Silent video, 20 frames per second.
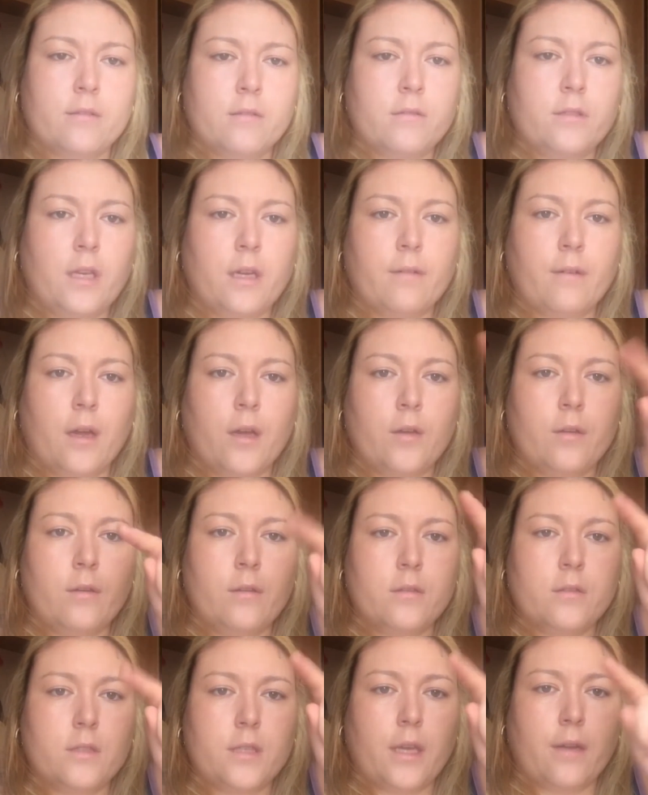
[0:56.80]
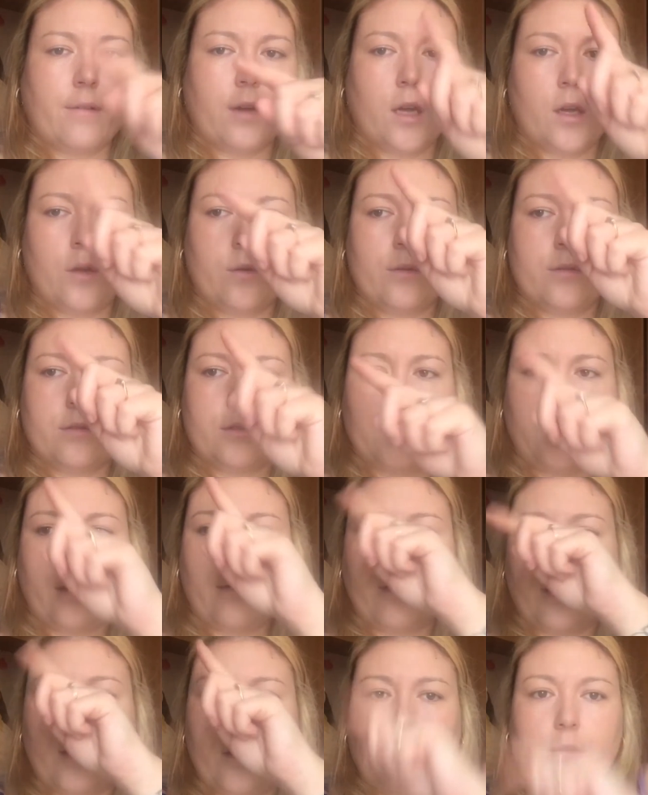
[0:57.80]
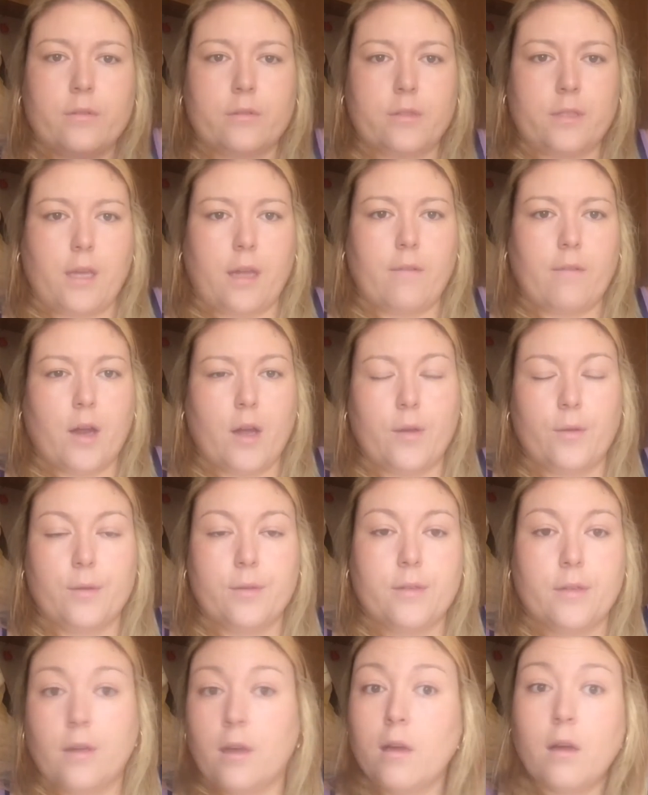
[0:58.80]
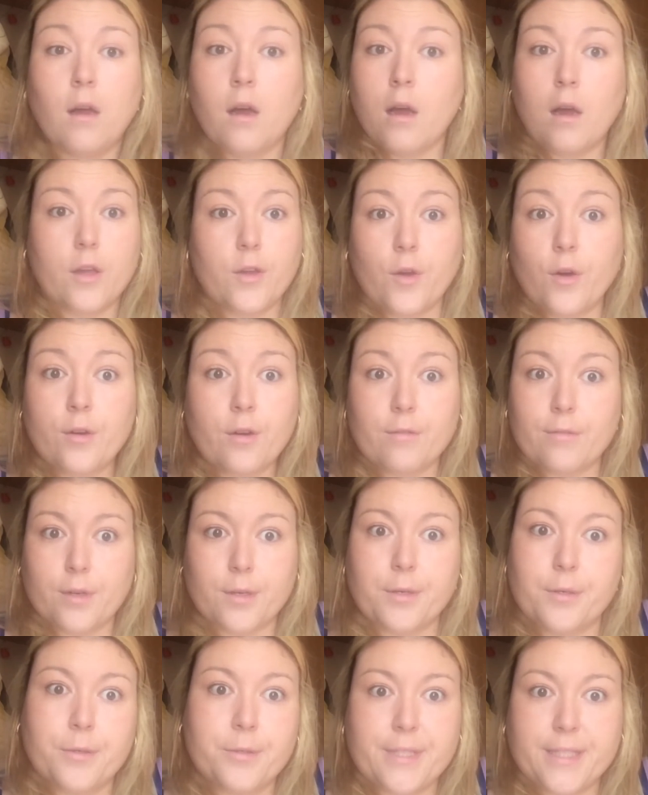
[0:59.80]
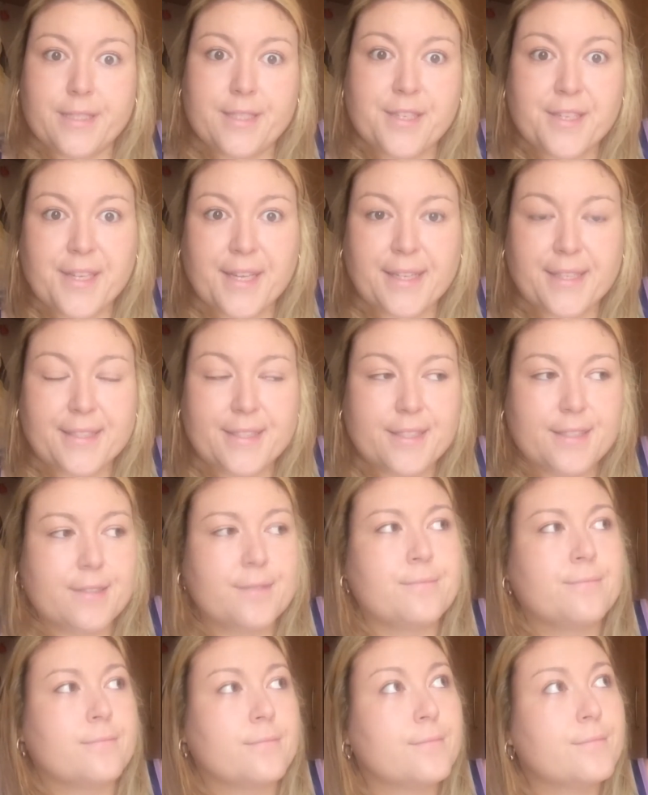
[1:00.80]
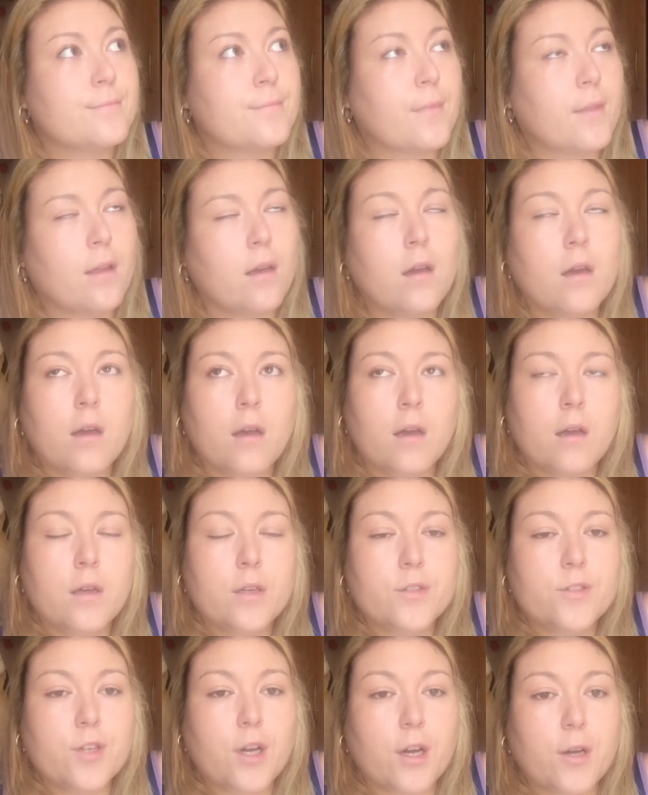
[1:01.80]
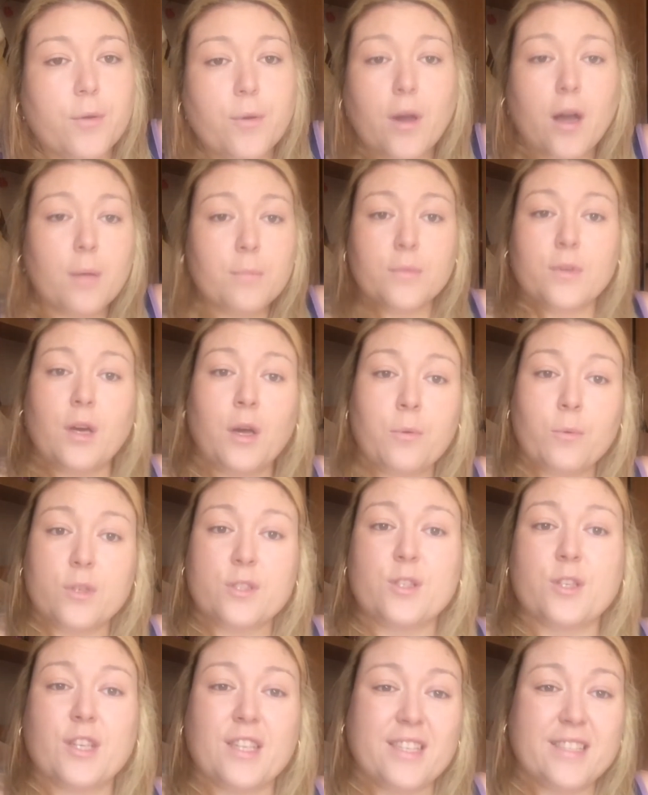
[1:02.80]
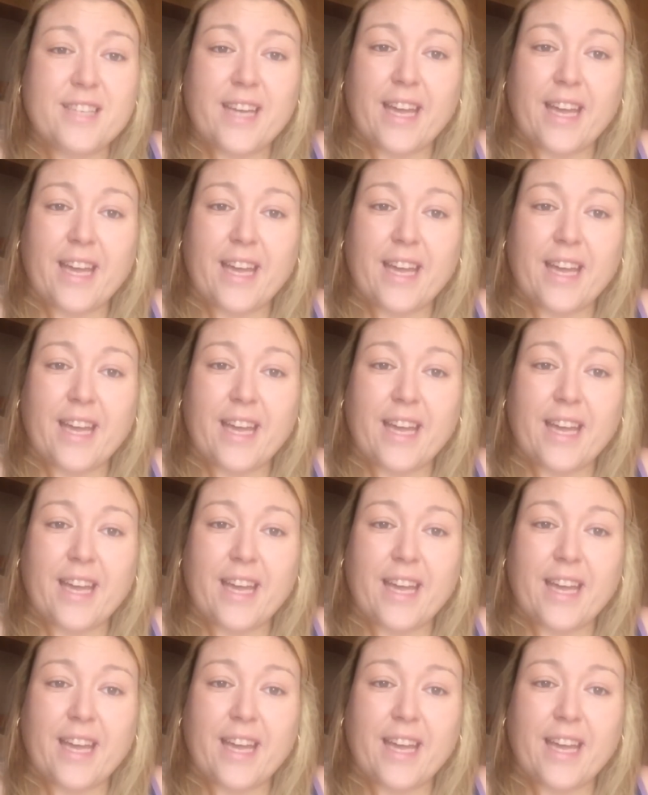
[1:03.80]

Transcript: 0 0 0 0. You're not recording, Denise. So I wasn't going to